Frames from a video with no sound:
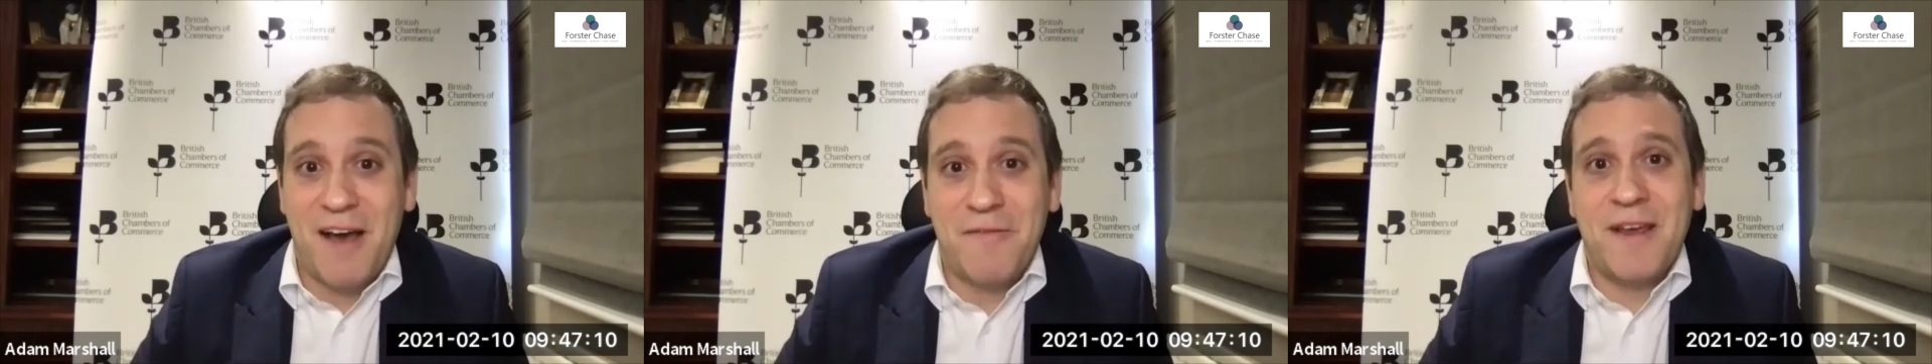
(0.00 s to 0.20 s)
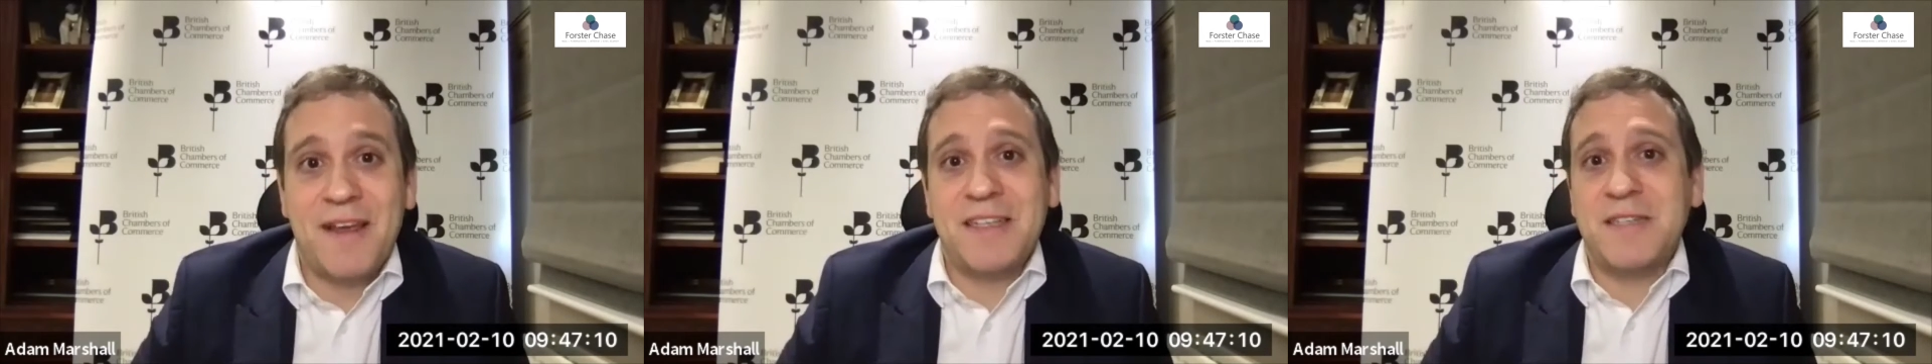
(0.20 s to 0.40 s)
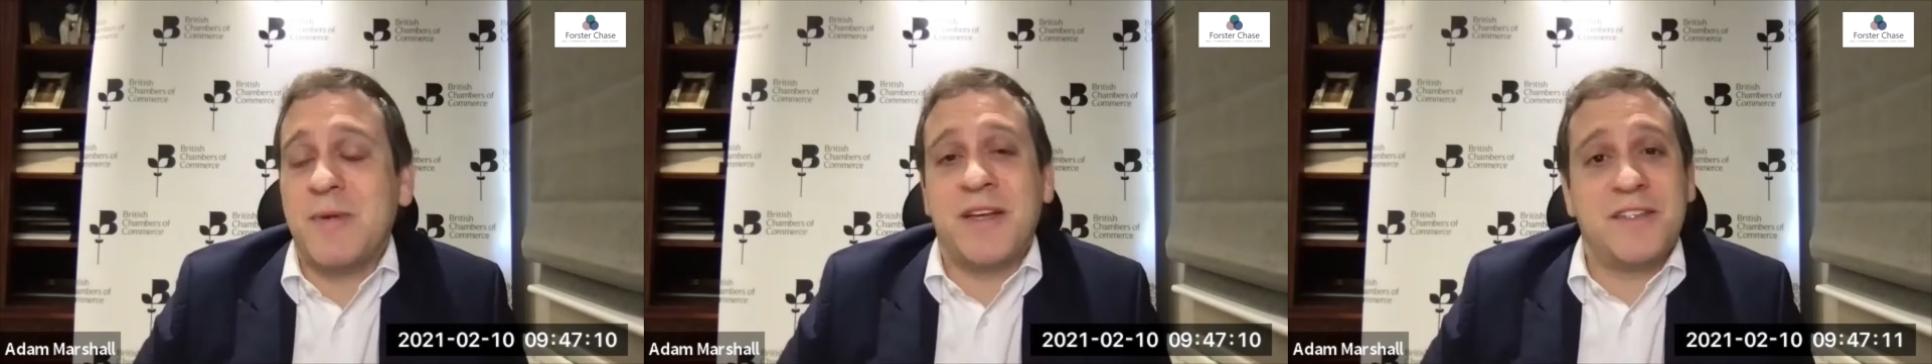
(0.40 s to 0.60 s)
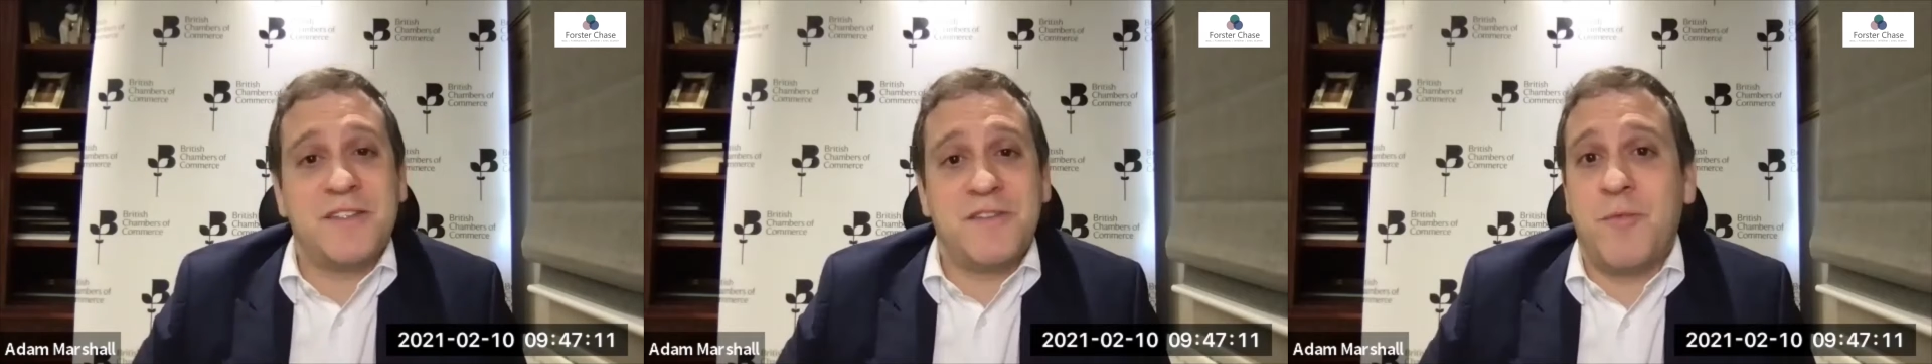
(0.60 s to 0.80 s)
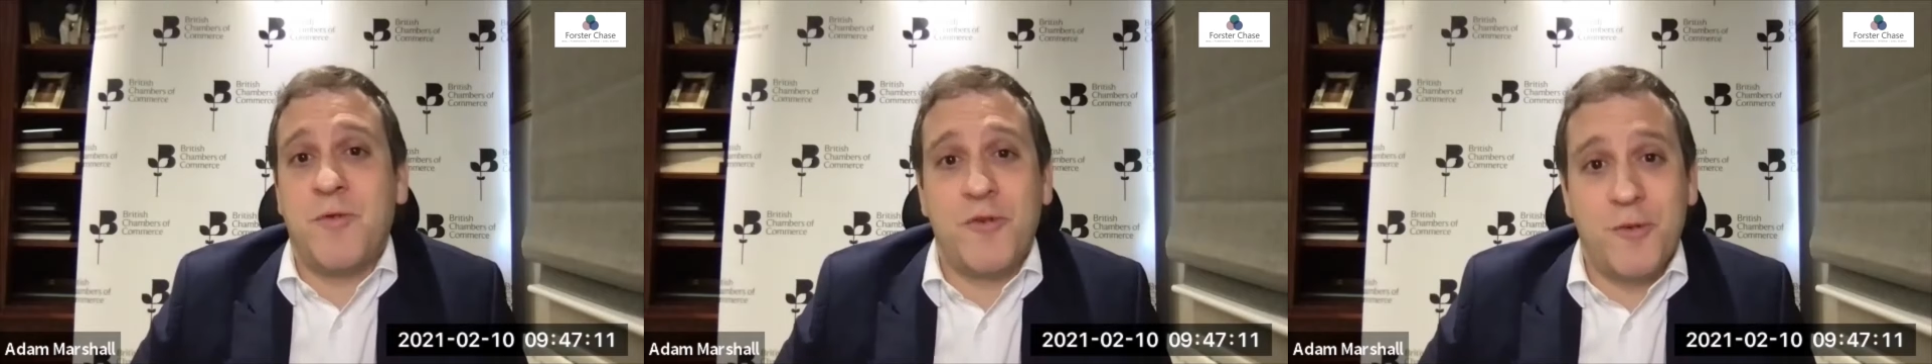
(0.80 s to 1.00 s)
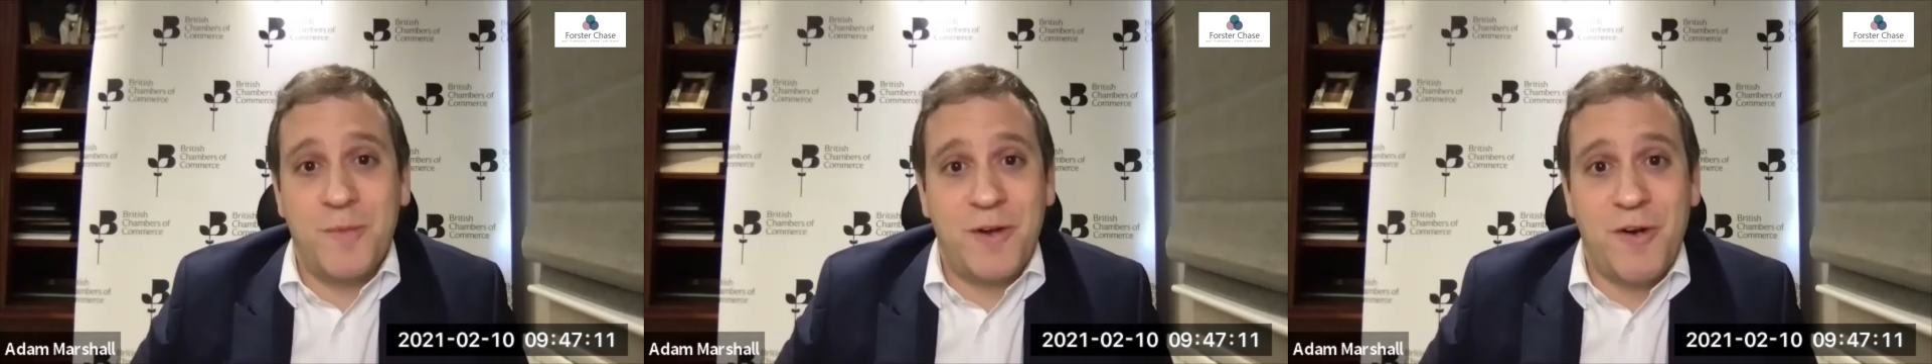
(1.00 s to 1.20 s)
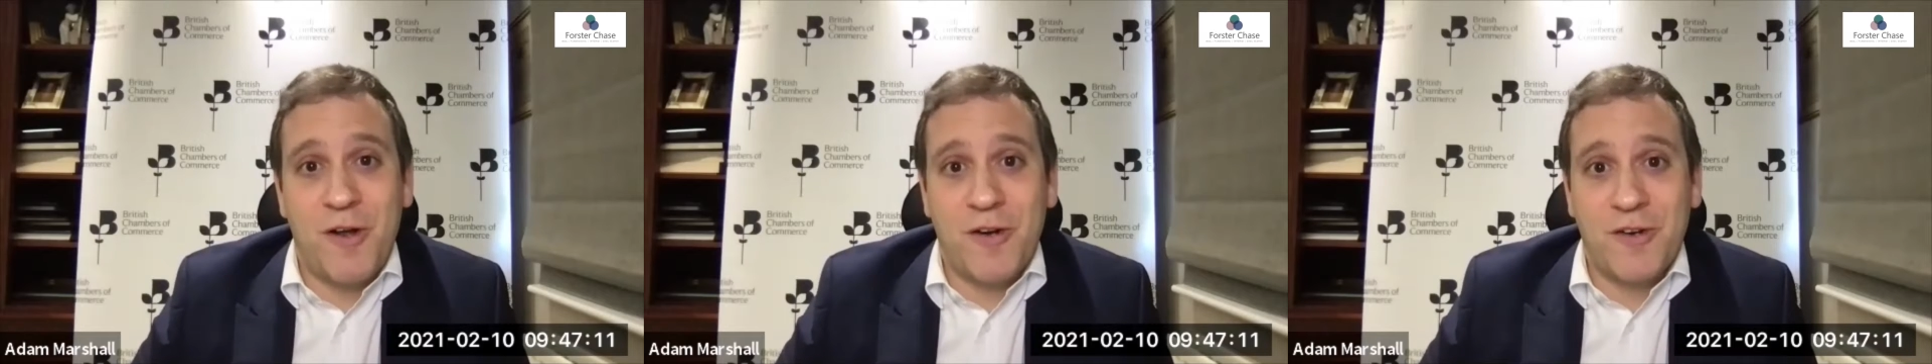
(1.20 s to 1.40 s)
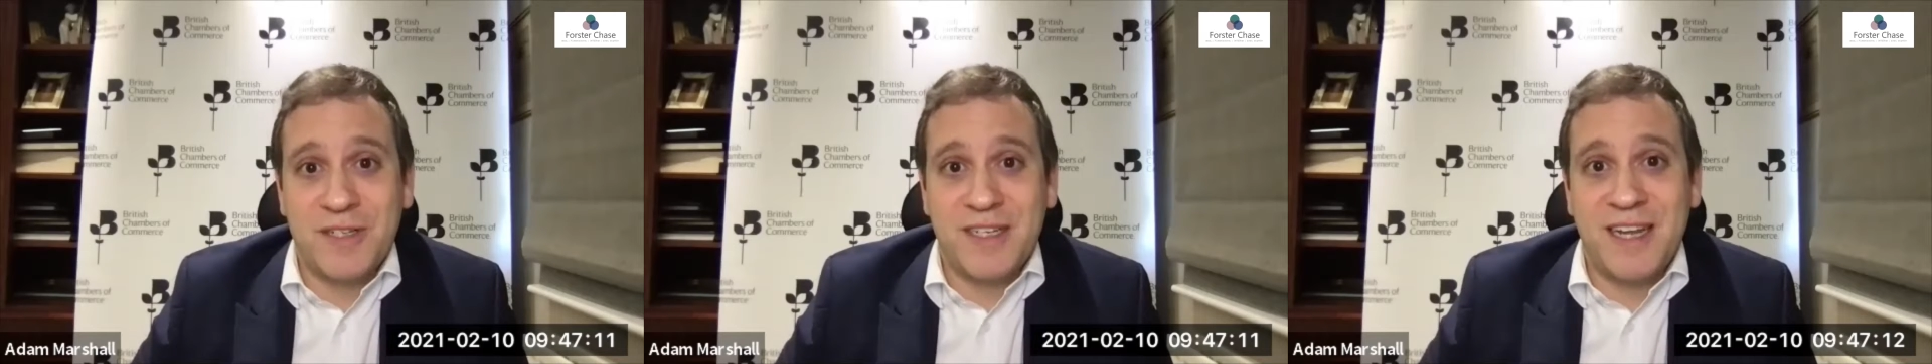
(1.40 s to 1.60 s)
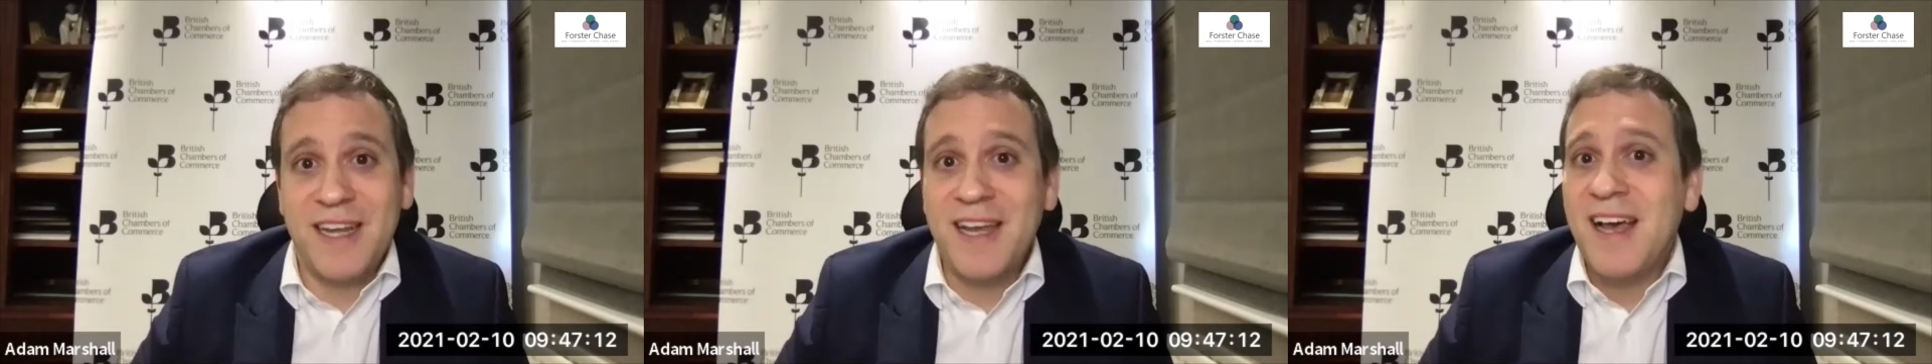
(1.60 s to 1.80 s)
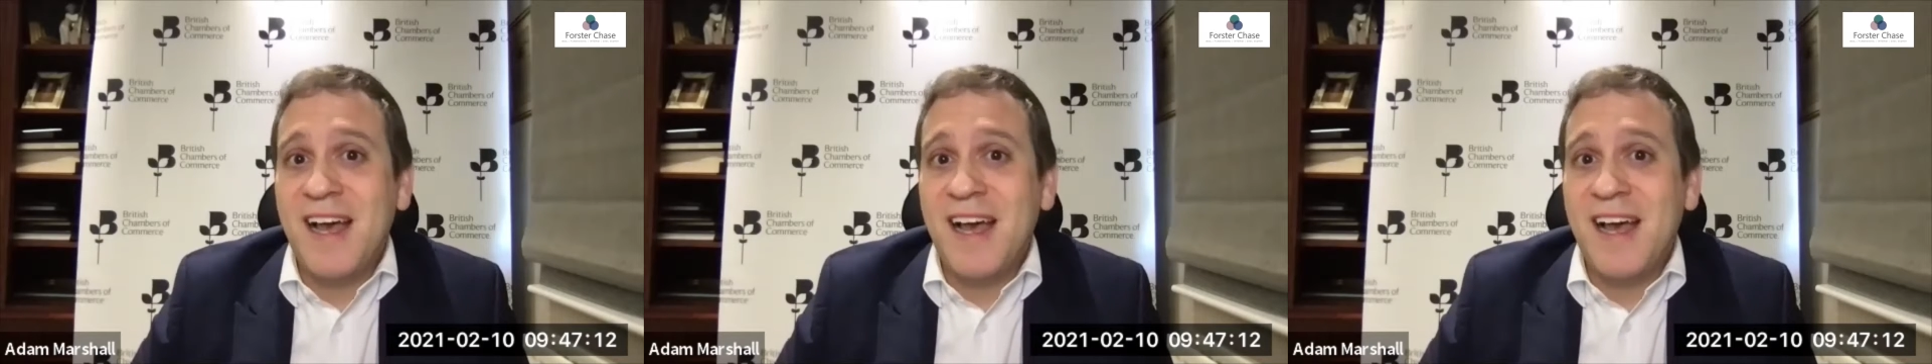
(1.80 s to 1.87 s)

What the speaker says: face because of border bureaucracy.